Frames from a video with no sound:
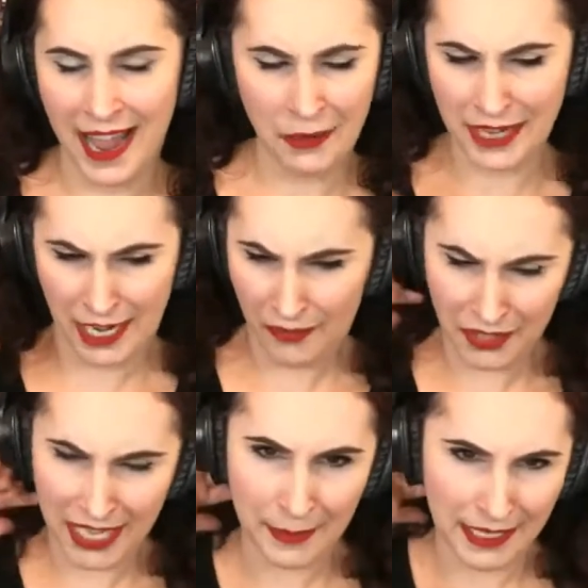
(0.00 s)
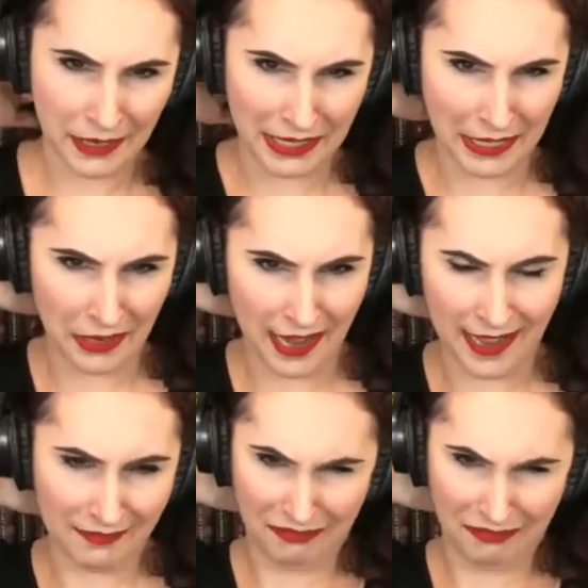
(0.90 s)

I don't care if you say I'm a DOC or not.